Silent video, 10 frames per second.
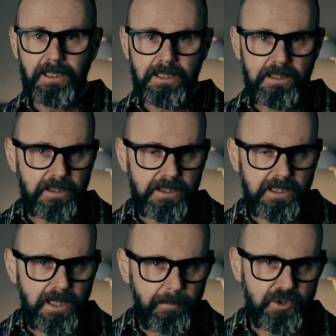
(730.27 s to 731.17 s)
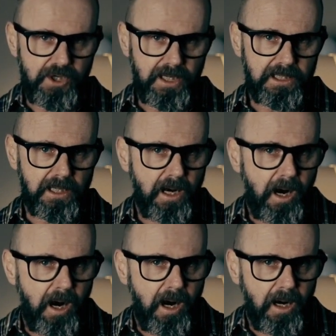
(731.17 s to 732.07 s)
is the subject, and
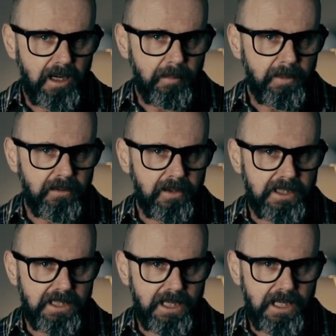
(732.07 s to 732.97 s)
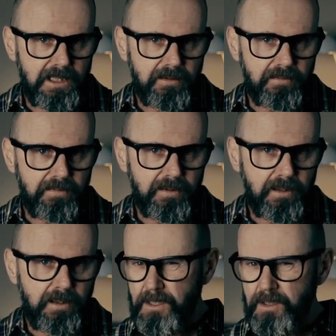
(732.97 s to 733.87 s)
I am in the dative.
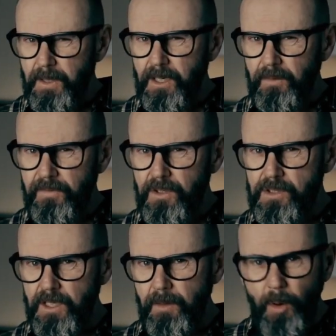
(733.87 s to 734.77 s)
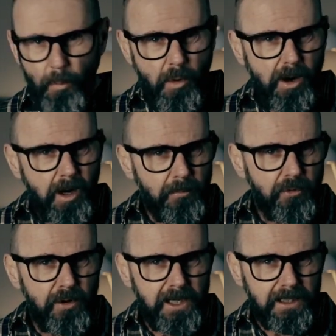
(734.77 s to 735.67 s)
This is a bit confusing, but what
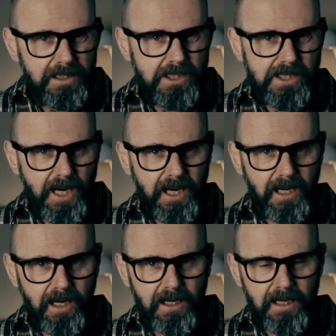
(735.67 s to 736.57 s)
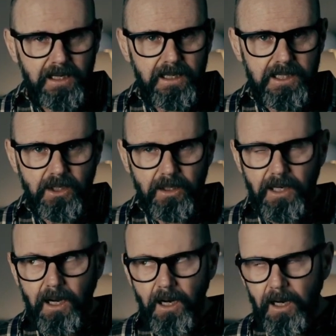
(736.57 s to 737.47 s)
I'm really saying is
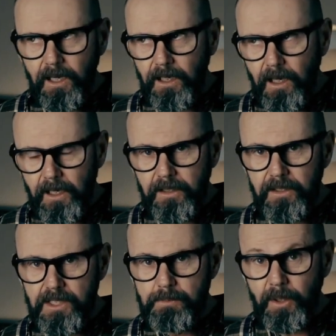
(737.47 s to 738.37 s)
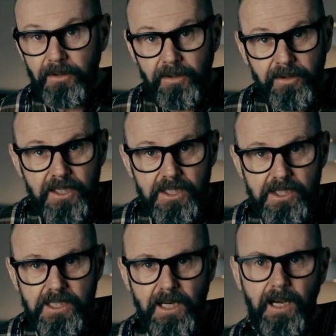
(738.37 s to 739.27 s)
not I like this, but
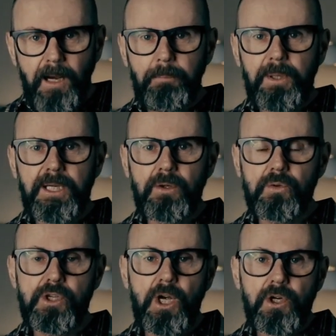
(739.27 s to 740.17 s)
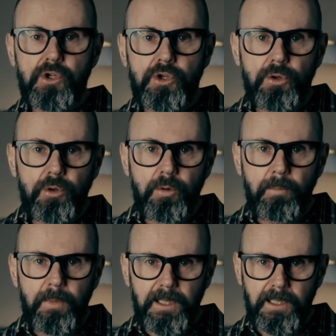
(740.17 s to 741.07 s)
this appeals to
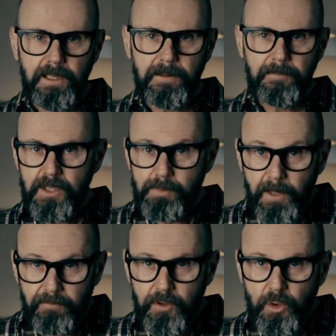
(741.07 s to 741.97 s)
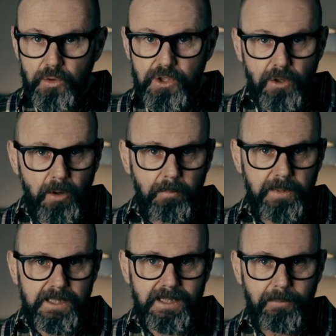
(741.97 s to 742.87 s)
me. This may, of course, not
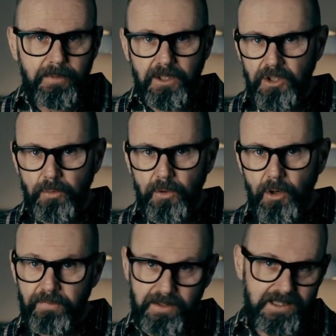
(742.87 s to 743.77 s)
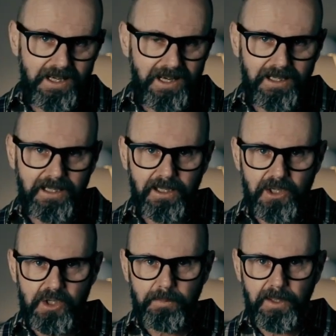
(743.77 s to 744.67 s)
be something you would often say in
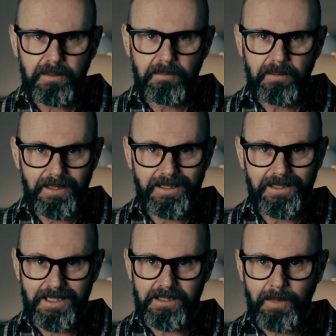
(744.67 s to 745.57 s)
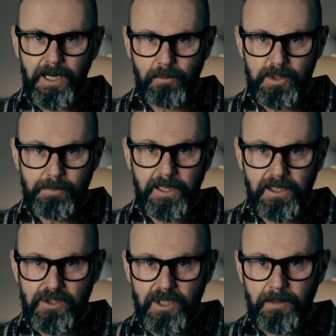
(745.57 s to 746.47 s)
English, but it doesn't matter, we're
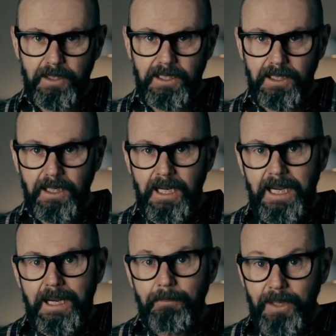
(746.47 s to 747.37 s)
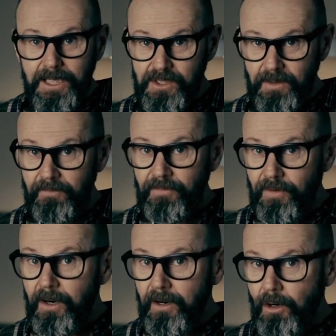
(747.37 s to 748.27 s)
speaking German here, but it's
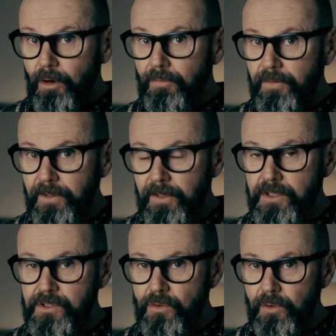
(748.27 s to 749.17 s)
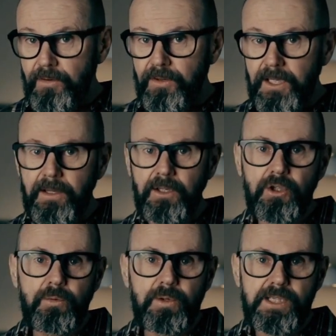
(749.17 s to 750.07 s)
very often the sort of thing that
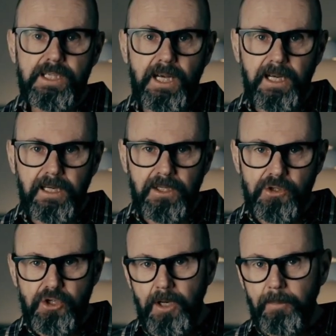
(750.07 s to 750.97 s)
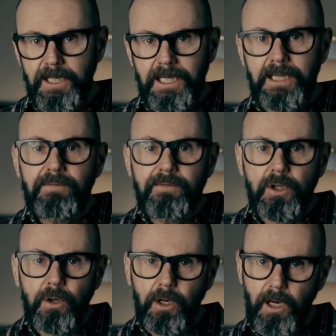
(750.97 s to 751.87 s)
you would say in German if
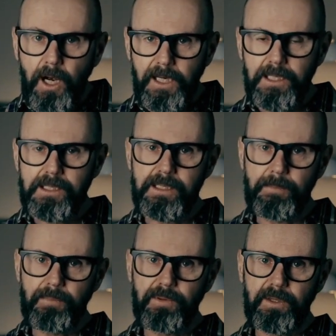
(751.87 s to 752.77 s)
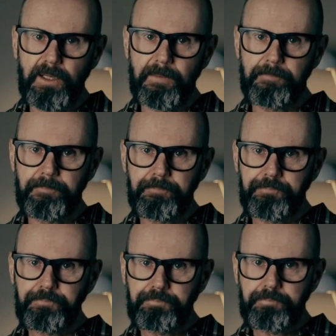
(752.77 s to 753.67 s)
you like something.
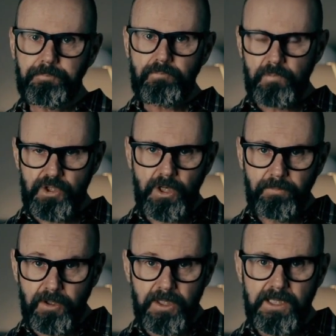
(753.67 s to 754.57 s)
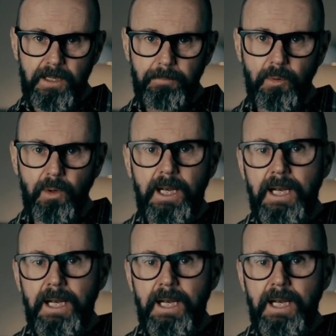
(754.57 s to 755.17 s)
So, for example,